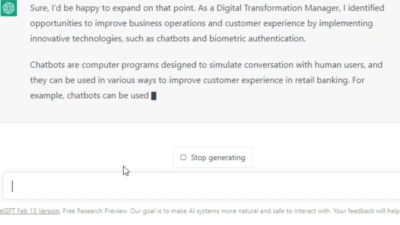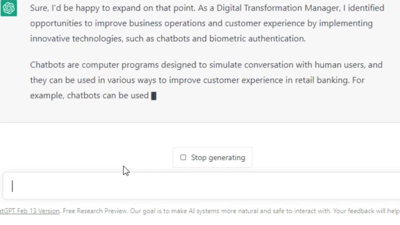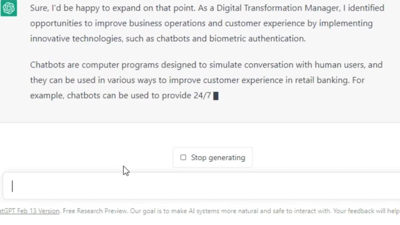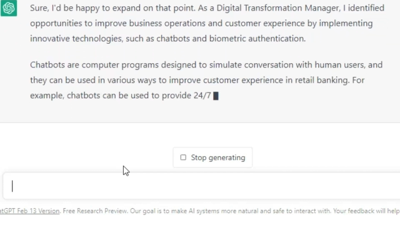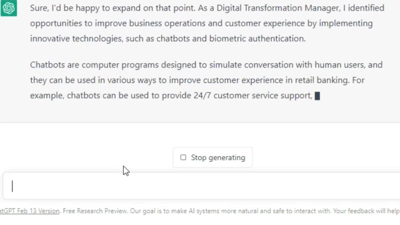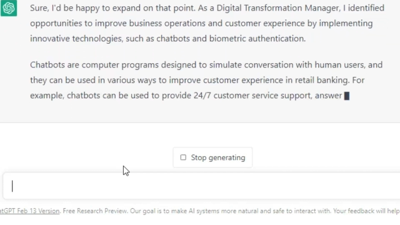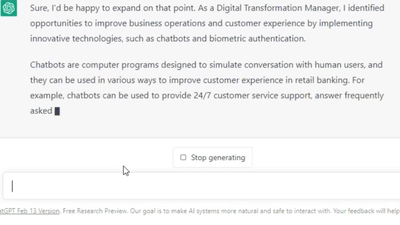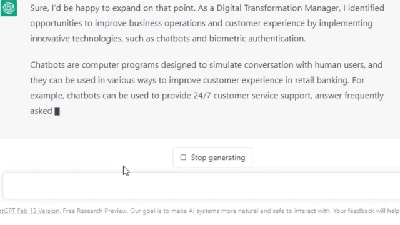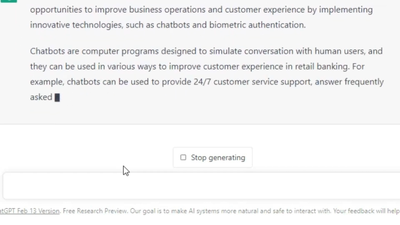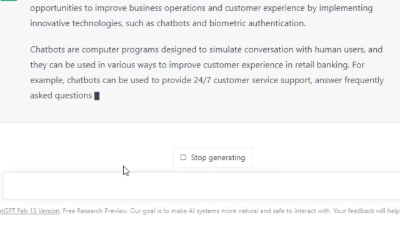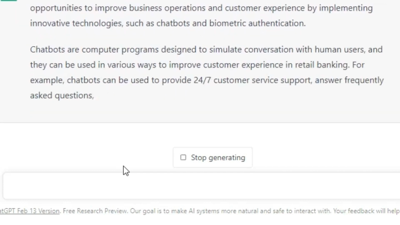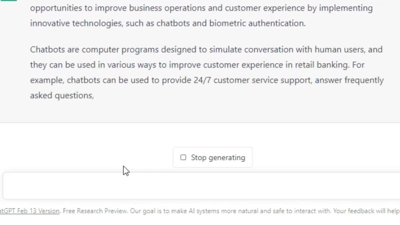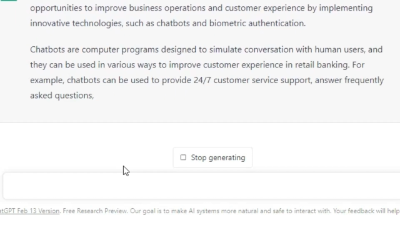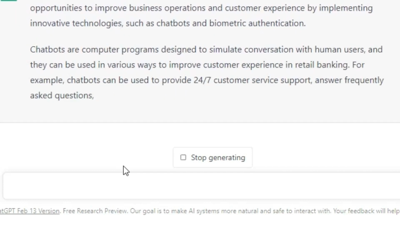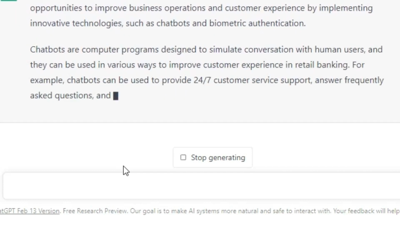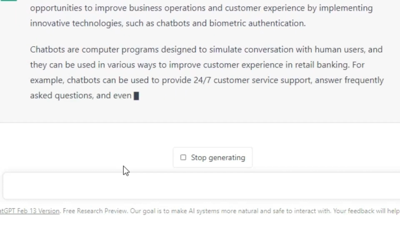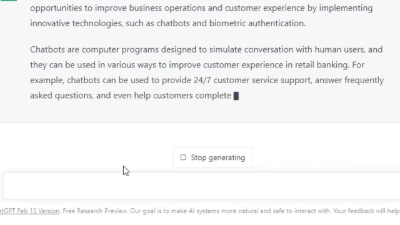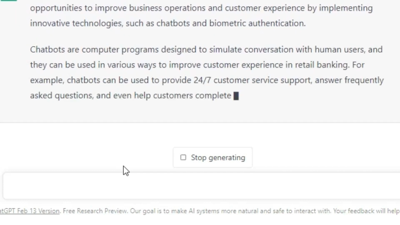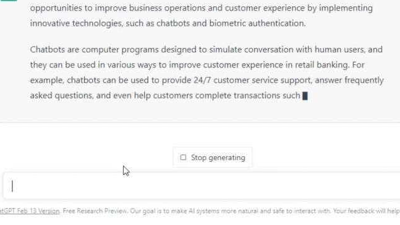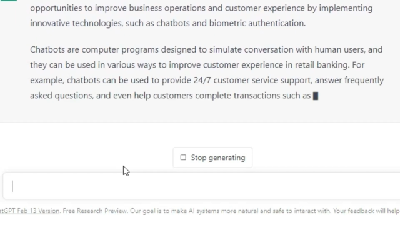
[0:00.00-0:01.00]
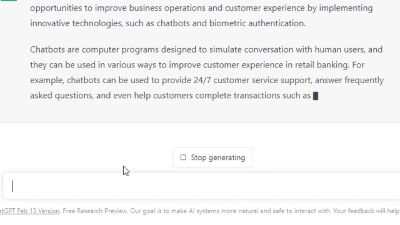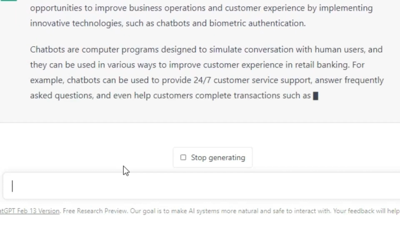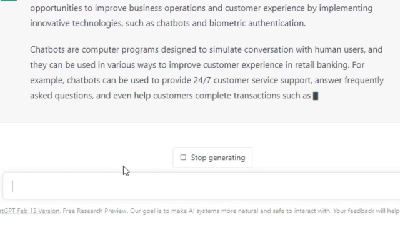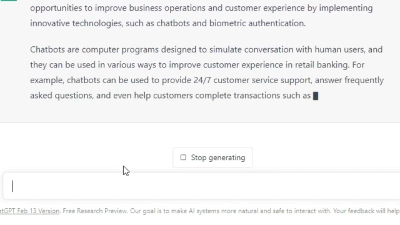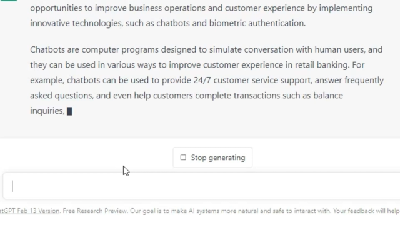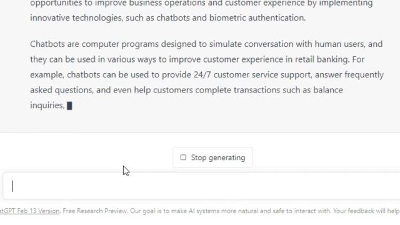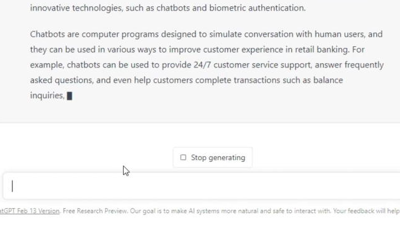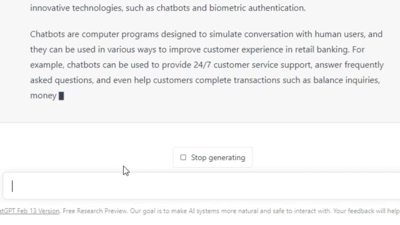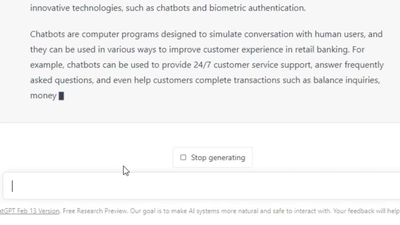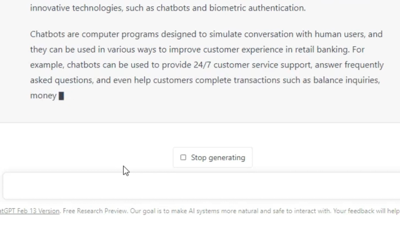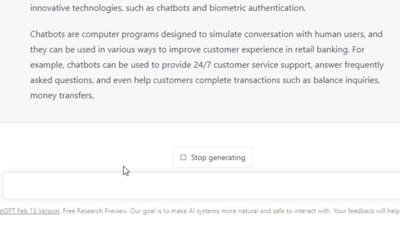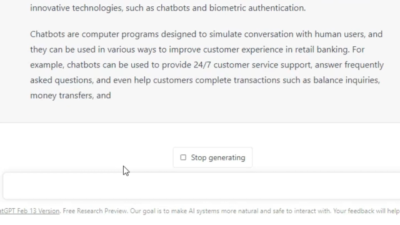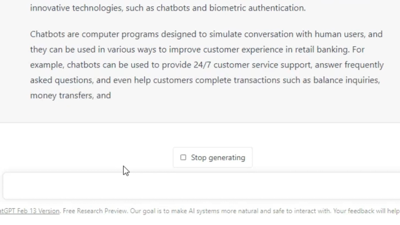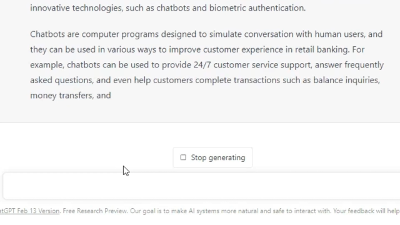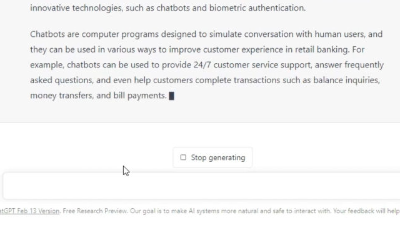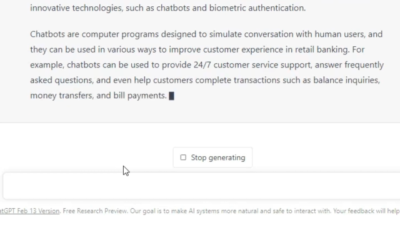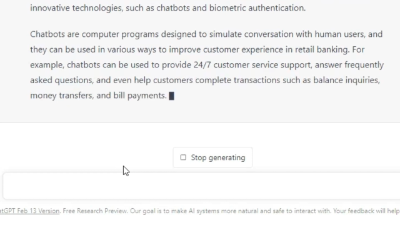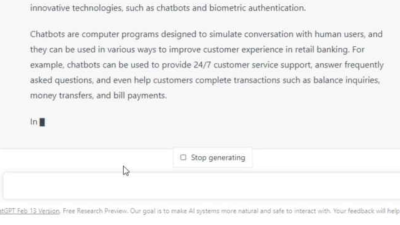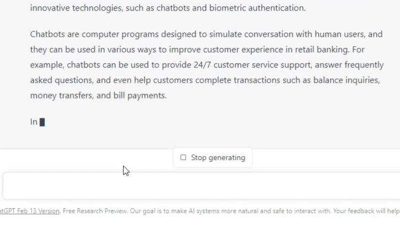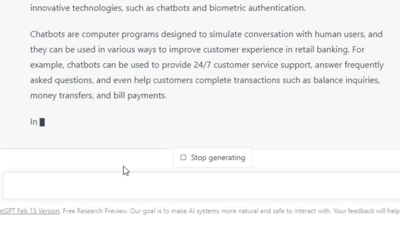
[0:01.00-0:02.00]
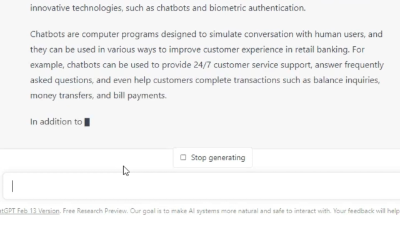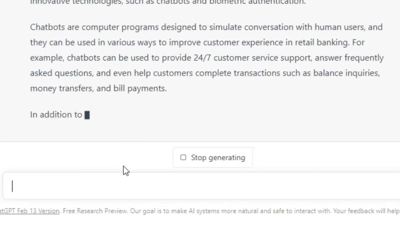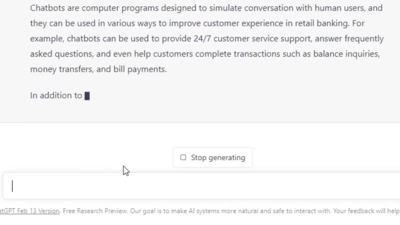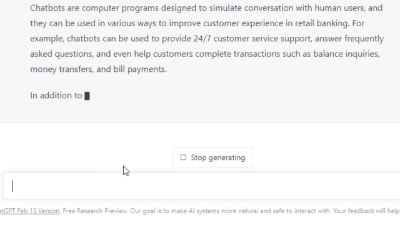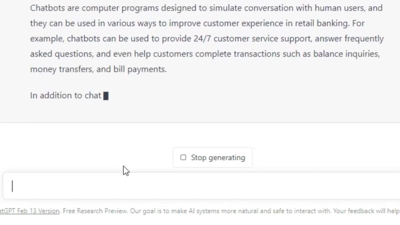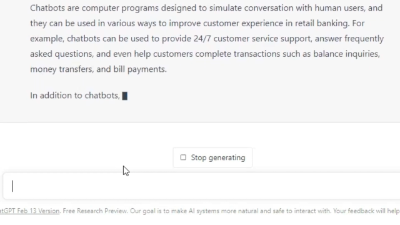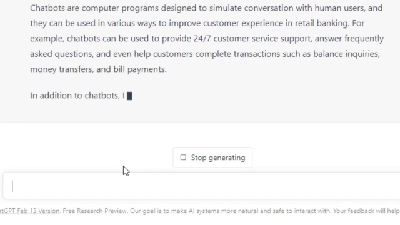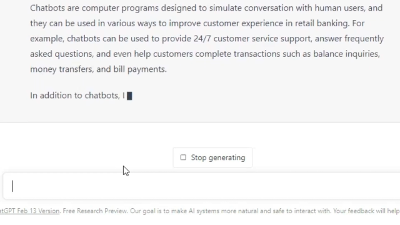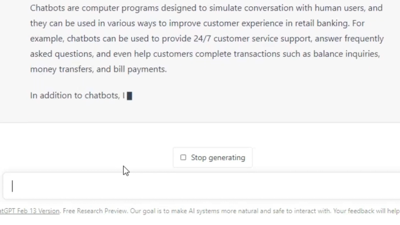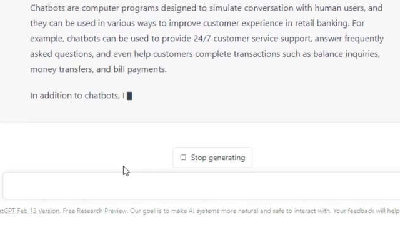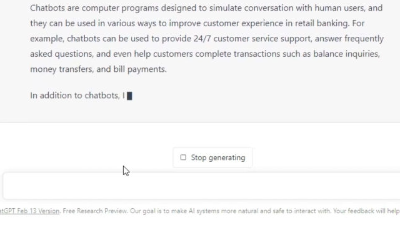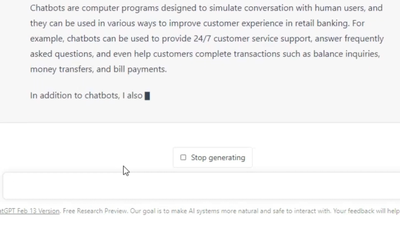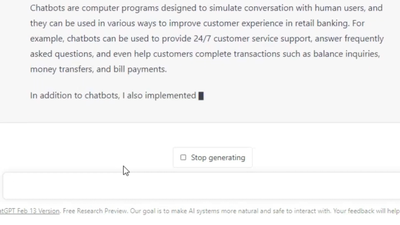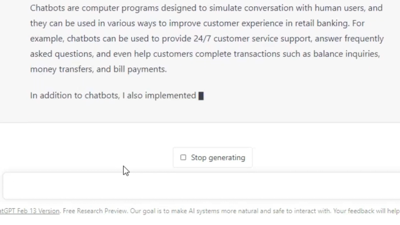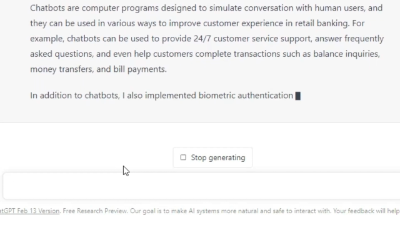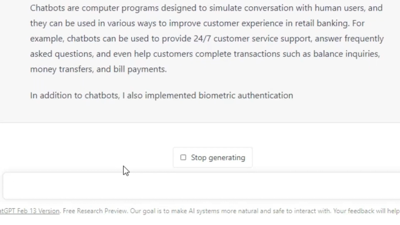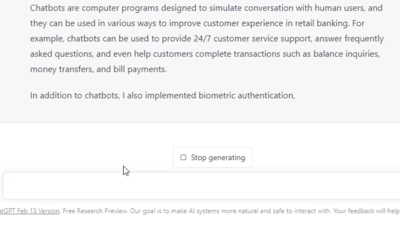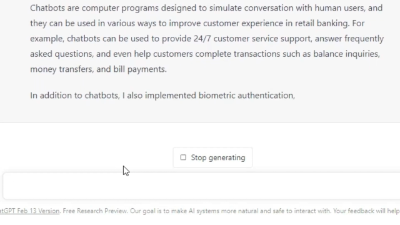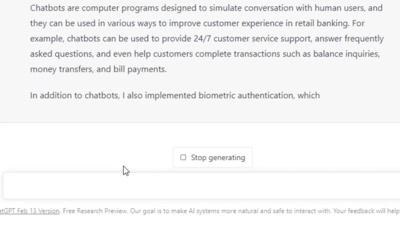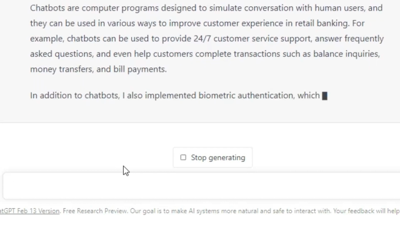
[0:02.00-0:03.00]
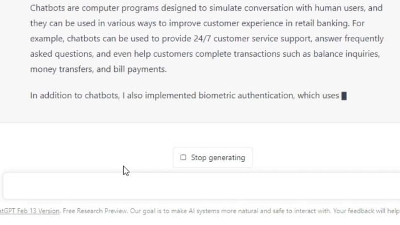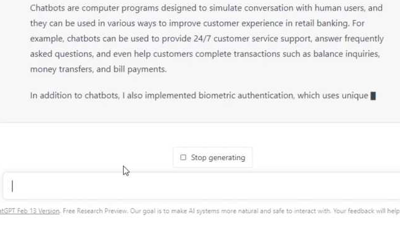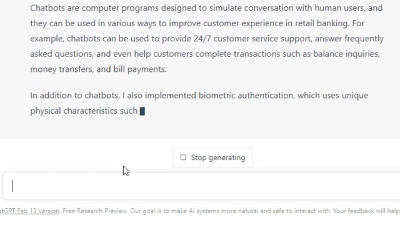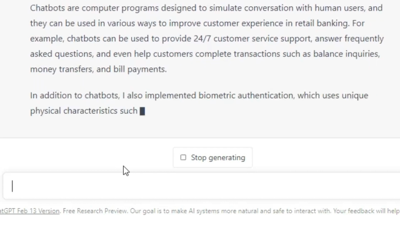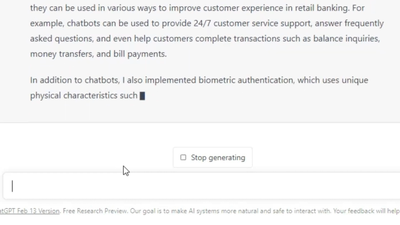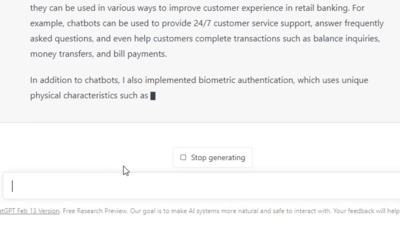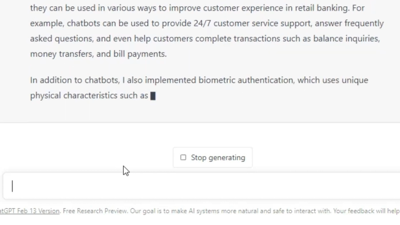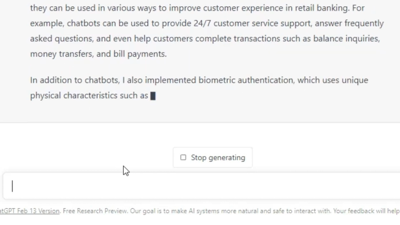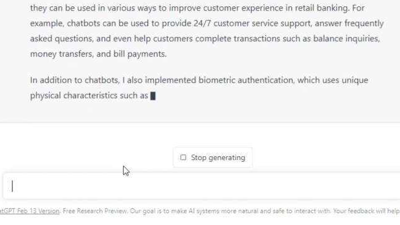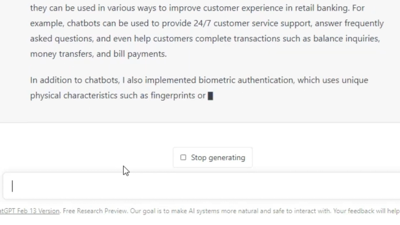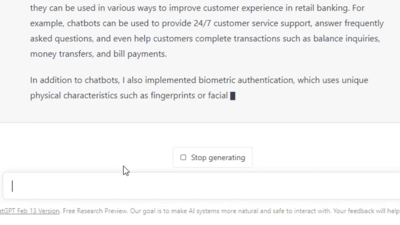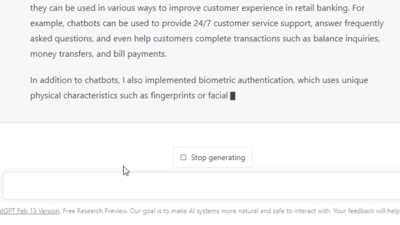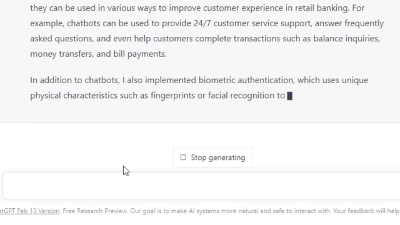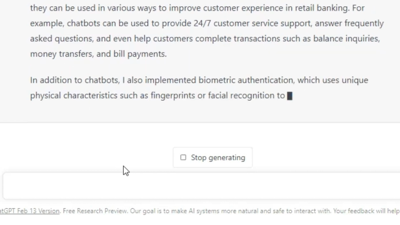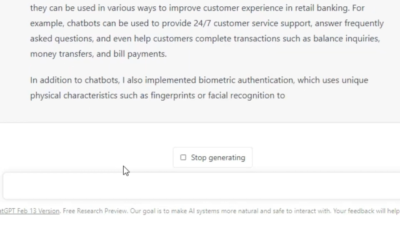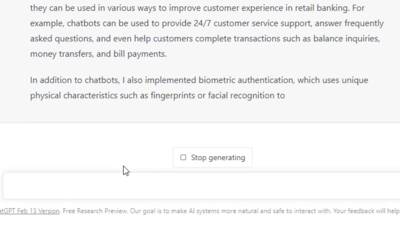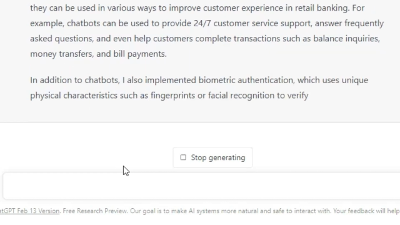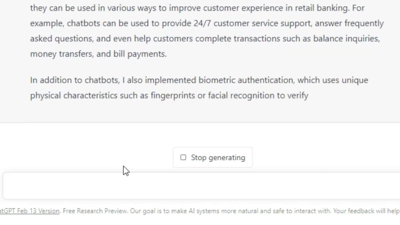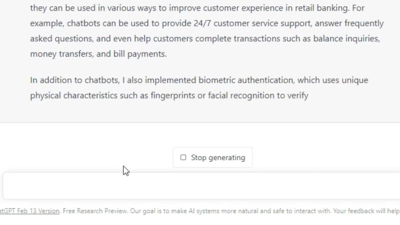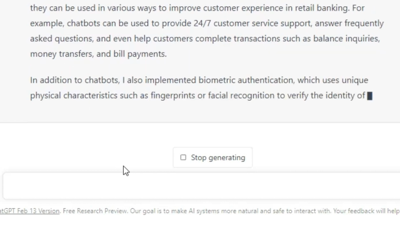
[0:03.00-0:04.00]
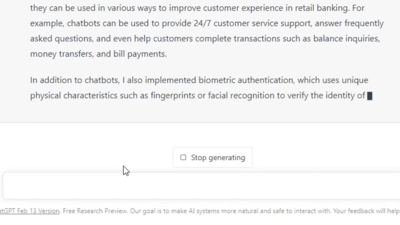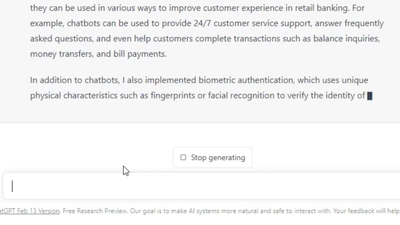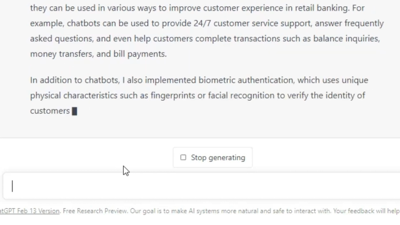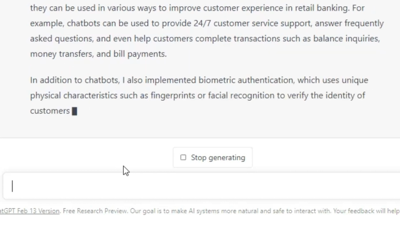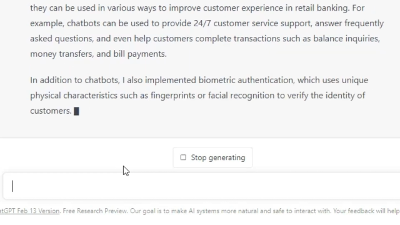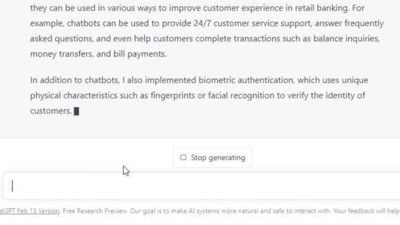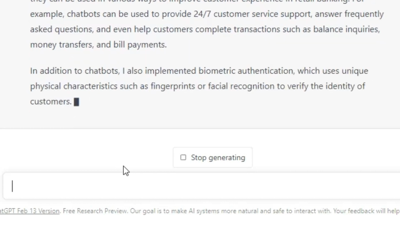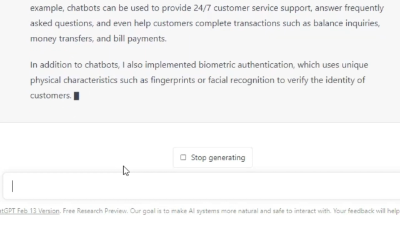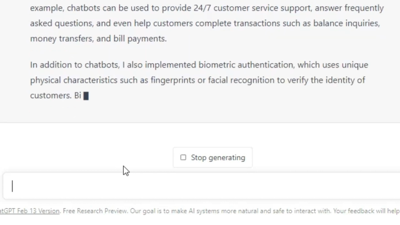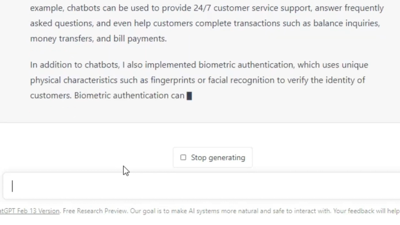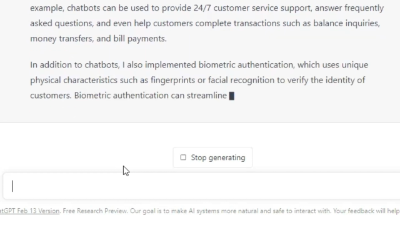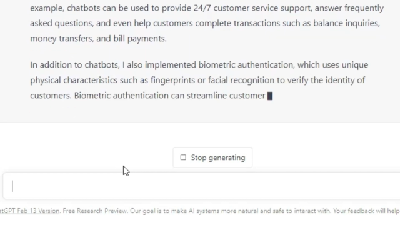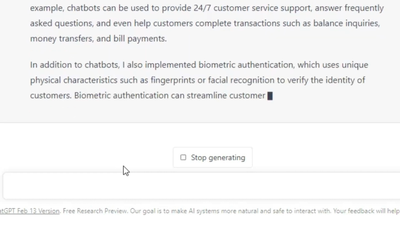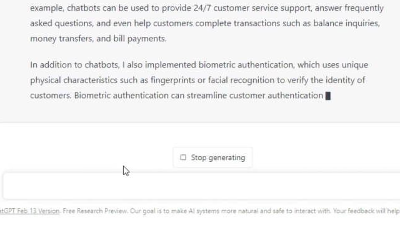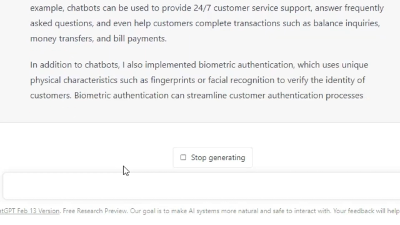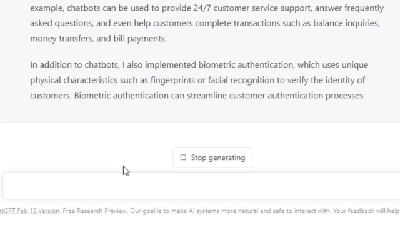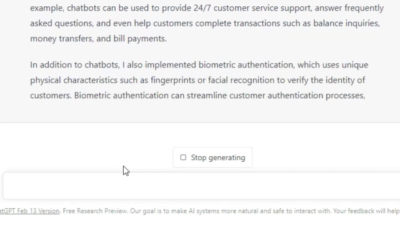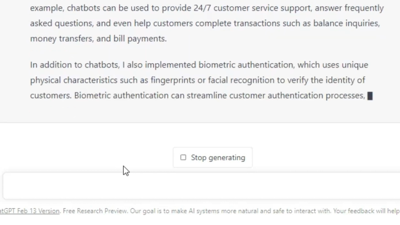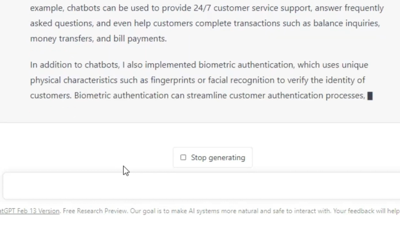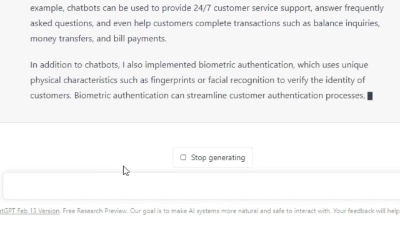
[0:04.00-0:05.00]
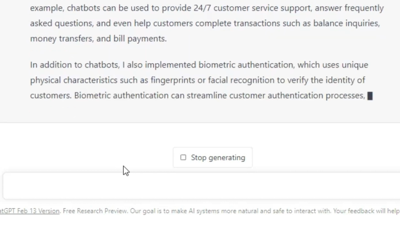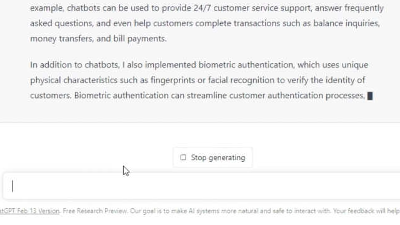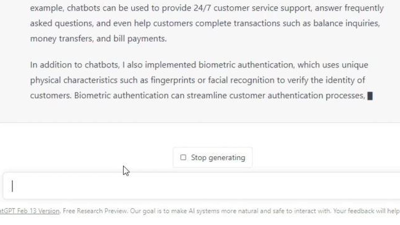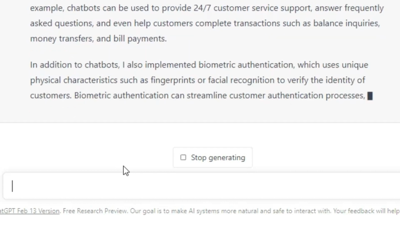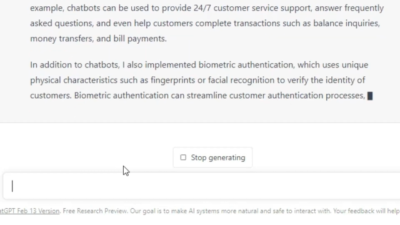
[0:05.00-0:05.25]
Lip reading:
[unreadable: no face in view]